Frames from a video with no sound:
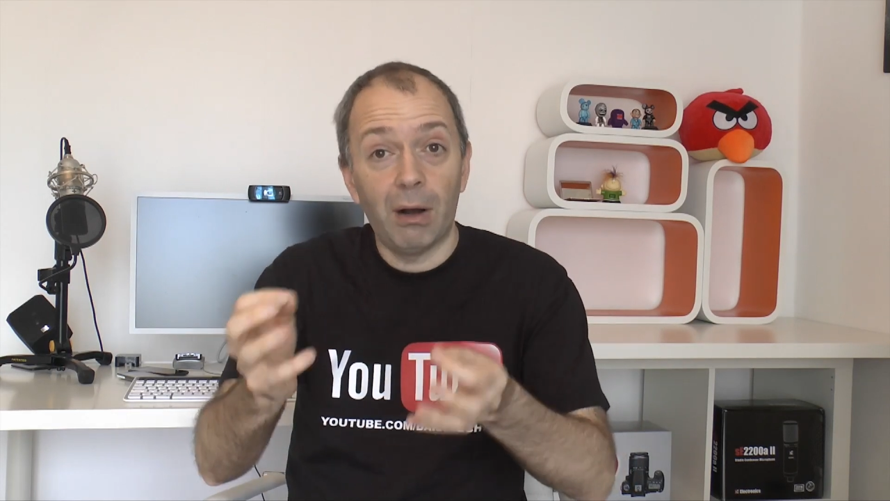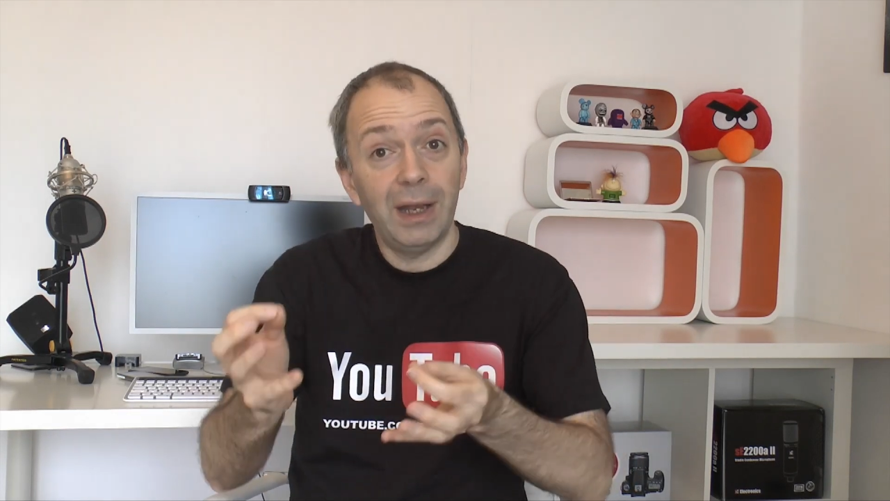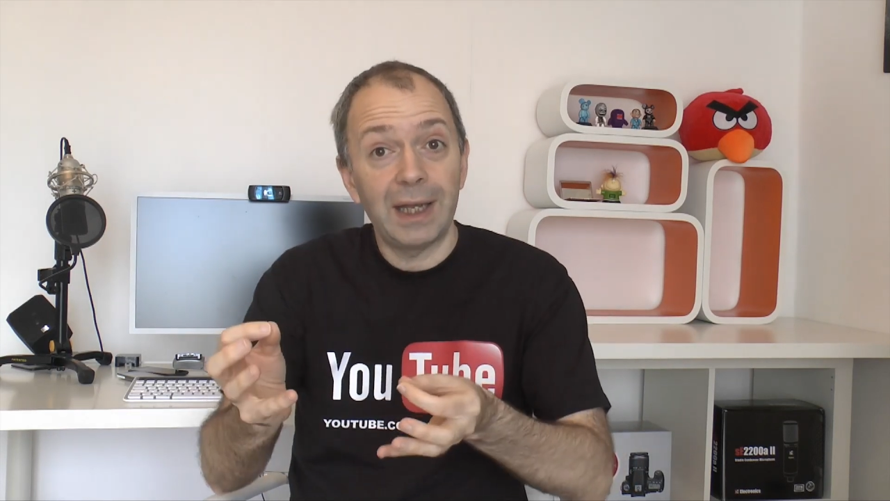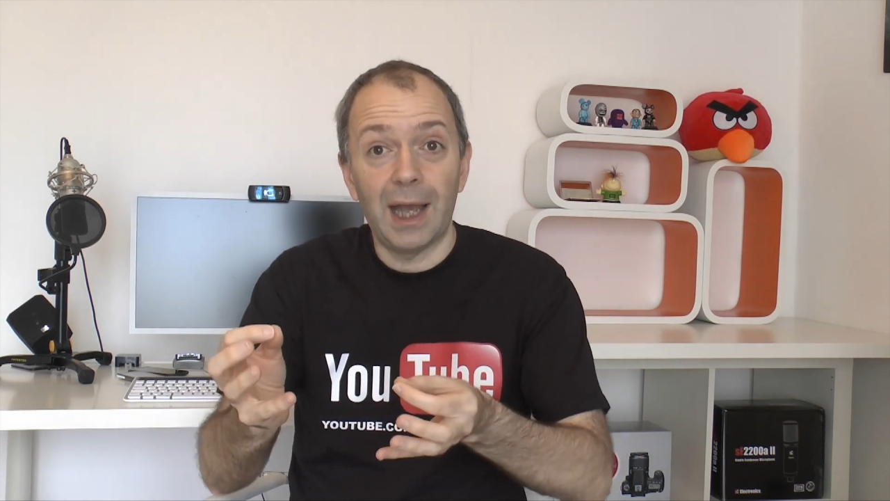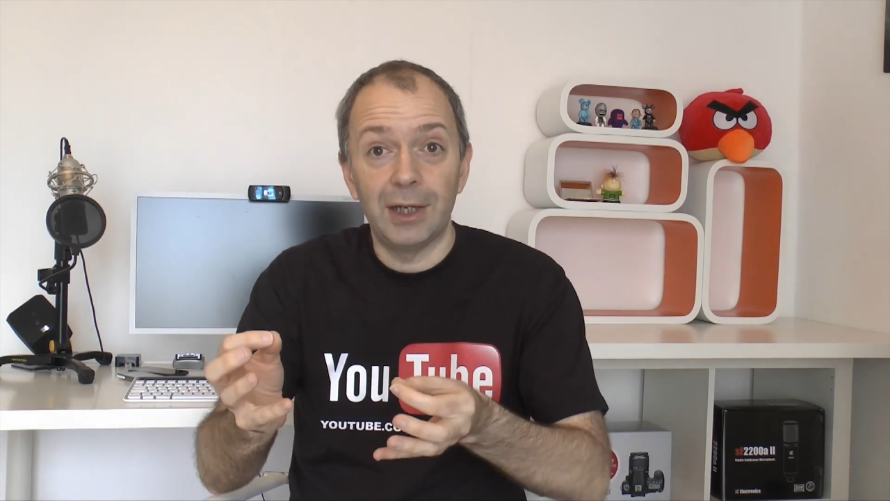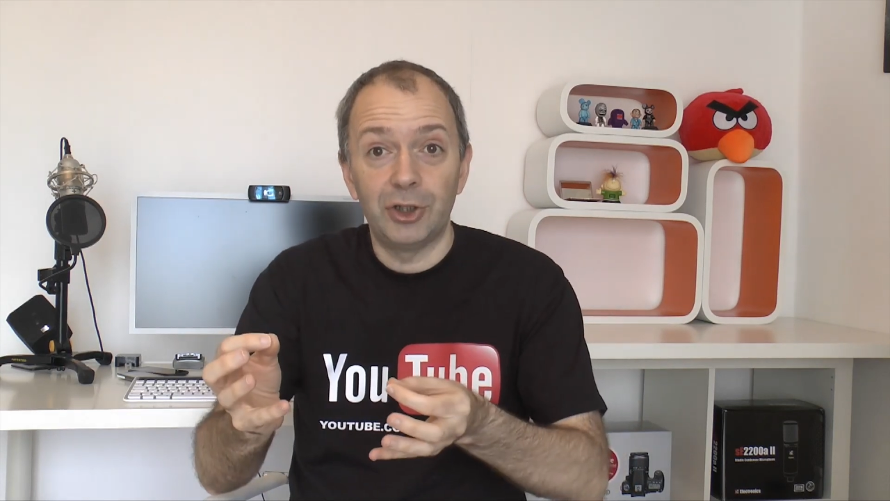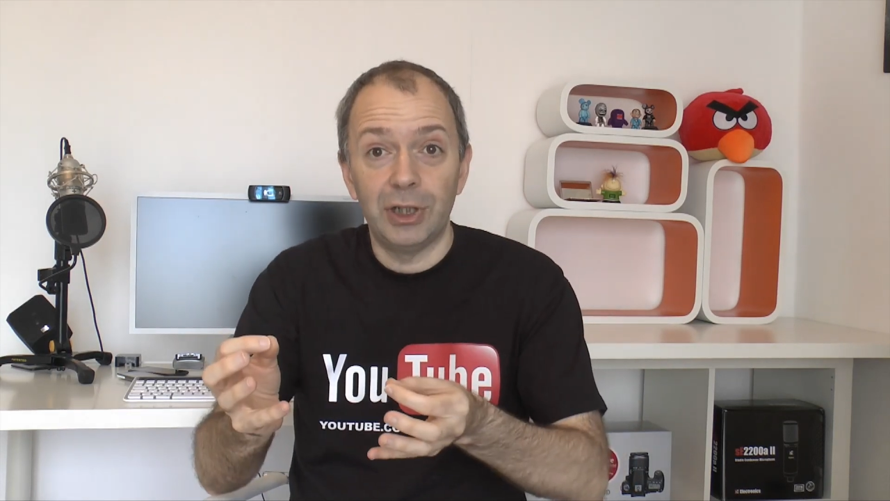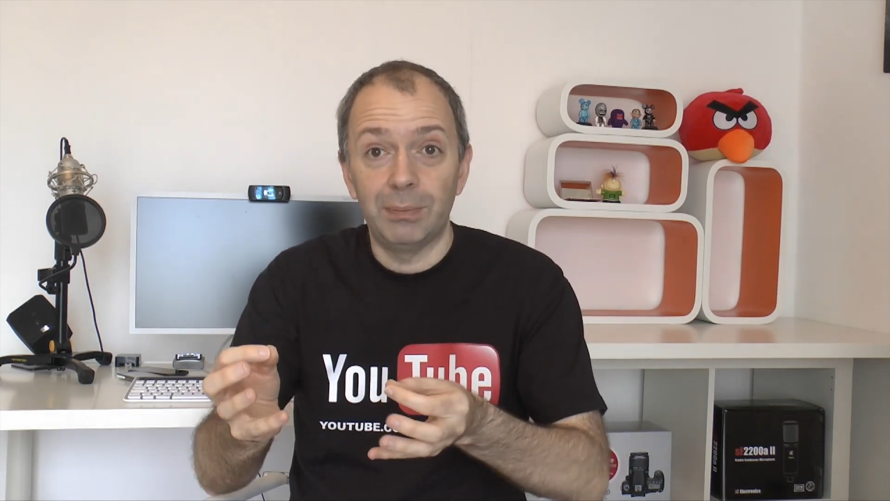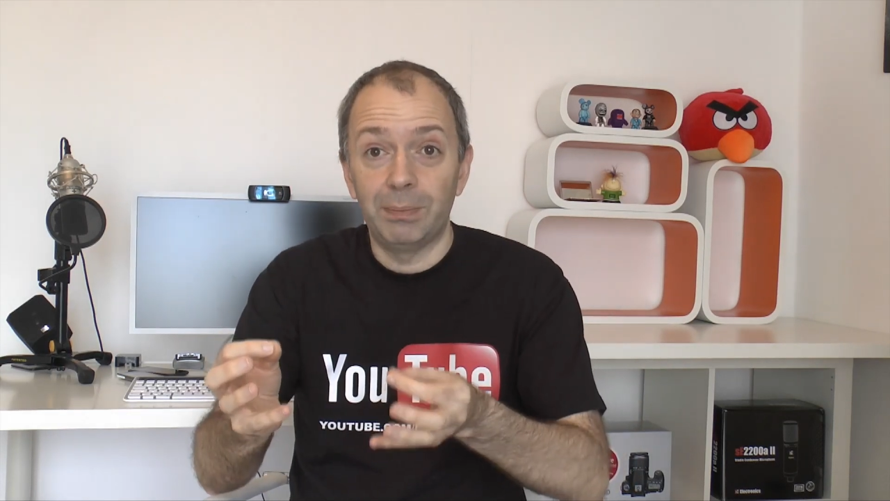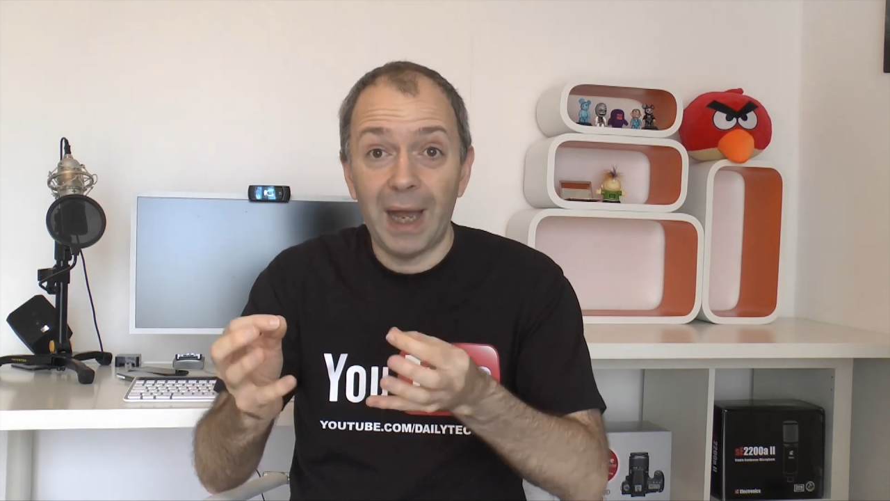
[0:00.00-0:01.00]

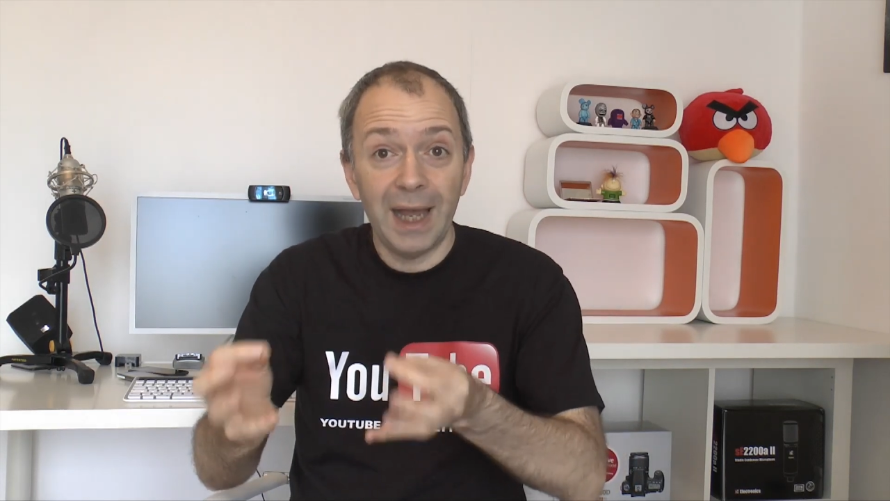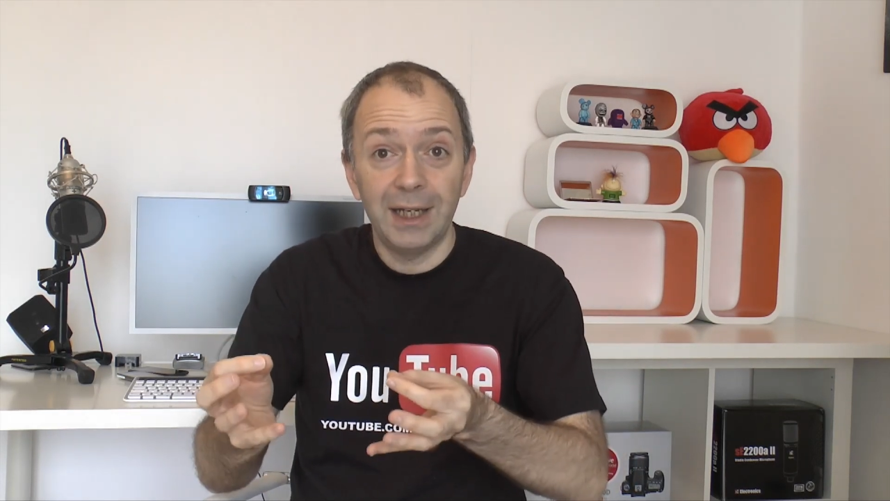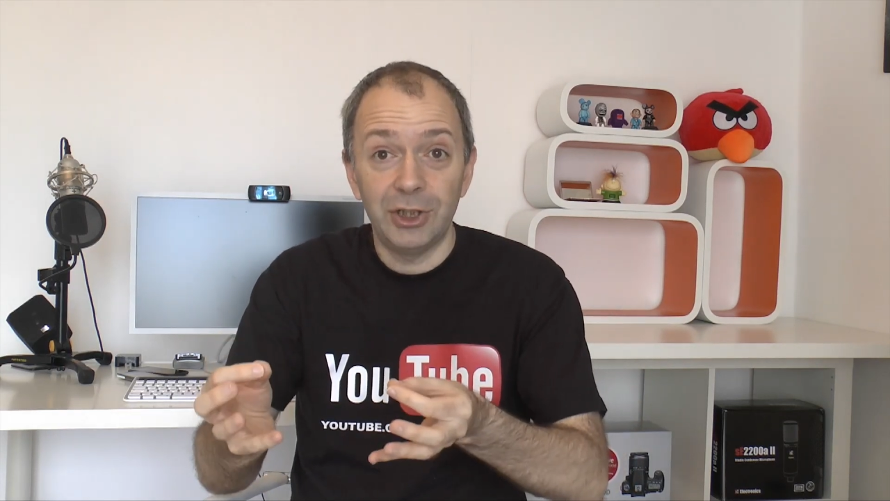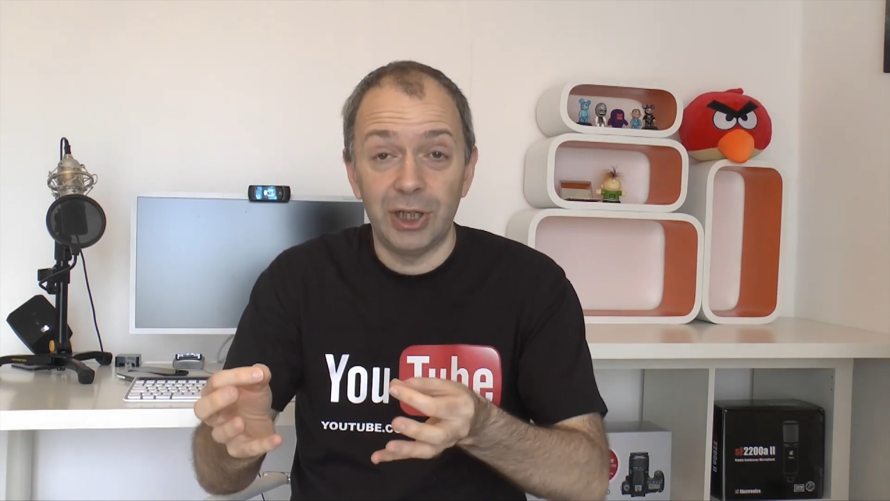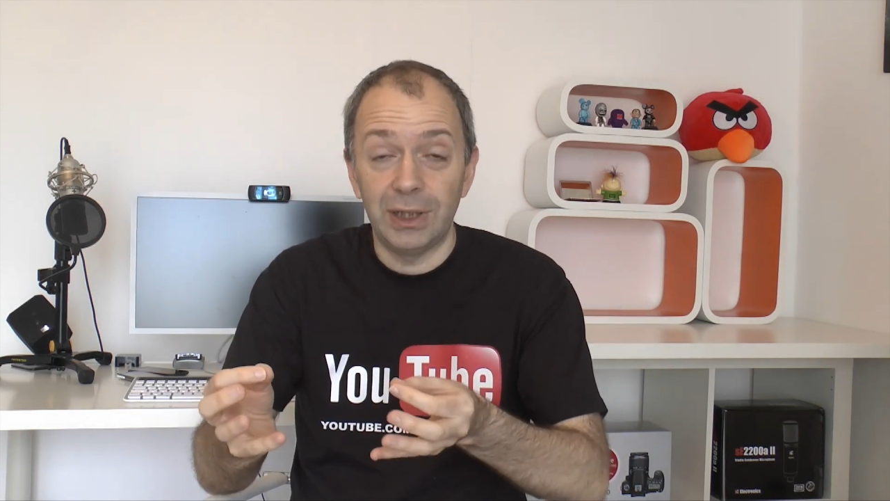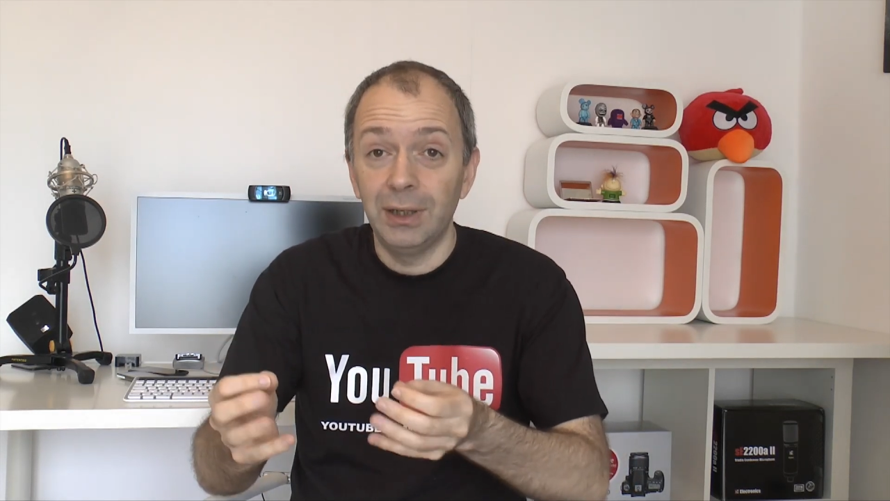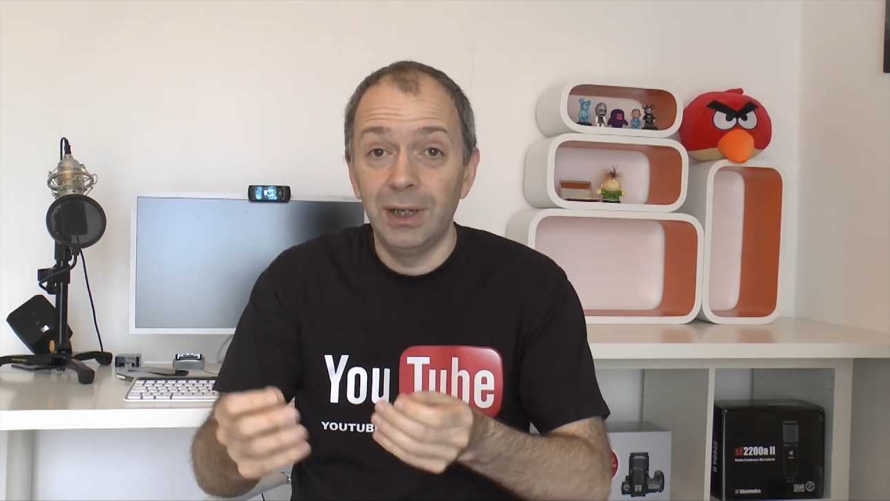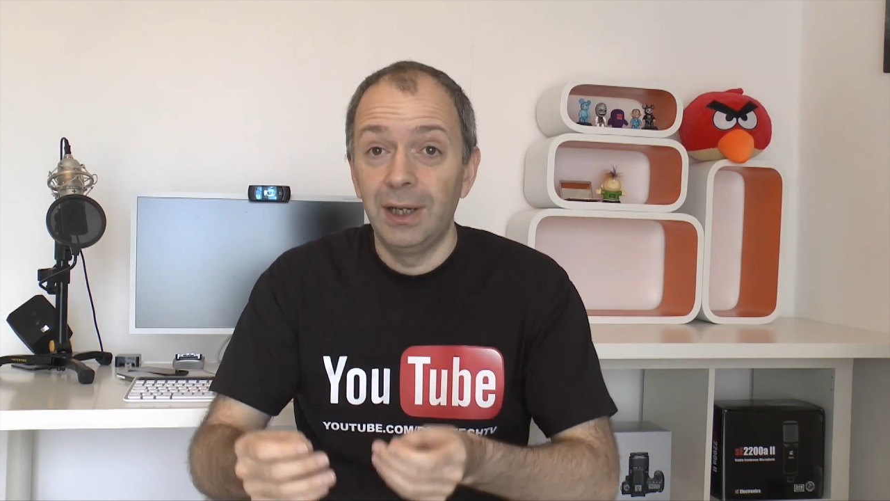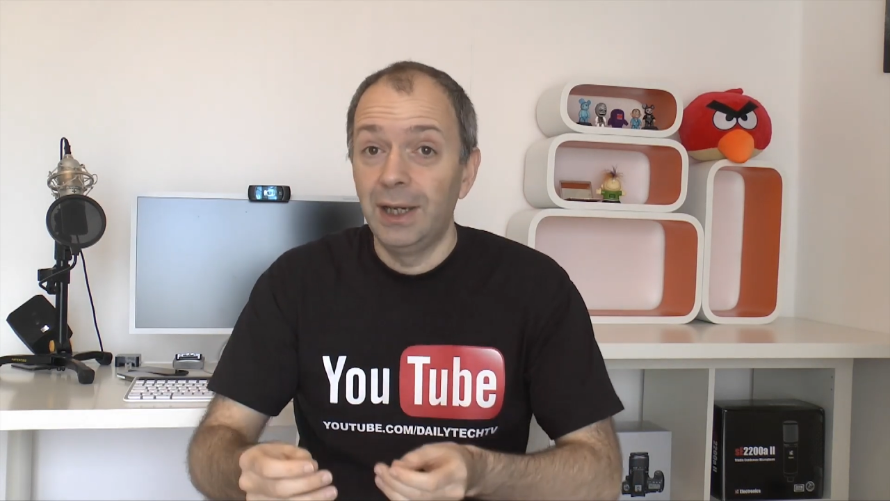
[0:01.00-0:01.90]
eye-catching packaging,